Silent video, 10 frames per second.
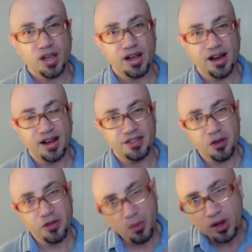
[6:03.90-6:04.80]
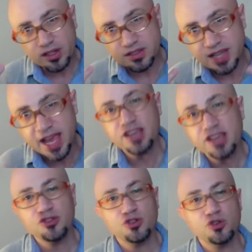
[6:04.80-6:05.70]
they want to take
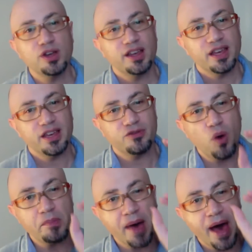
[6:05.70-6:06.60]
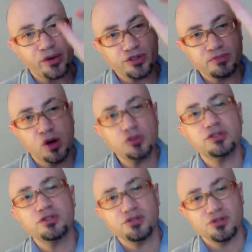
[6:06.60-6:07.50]
you if what matters most
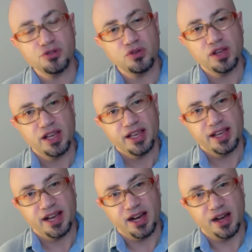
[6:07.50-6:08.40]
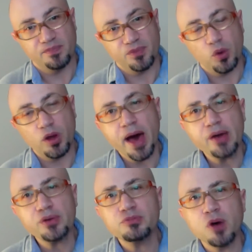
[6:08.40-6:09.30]
to you, what
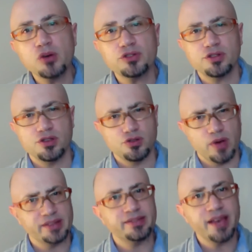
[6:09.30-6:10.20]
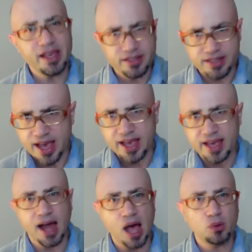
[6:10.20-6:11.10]
matters most to you, as they say,
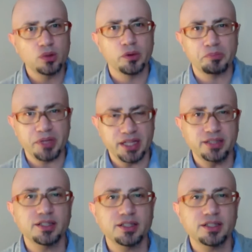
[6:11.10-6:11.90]
and I will repeat,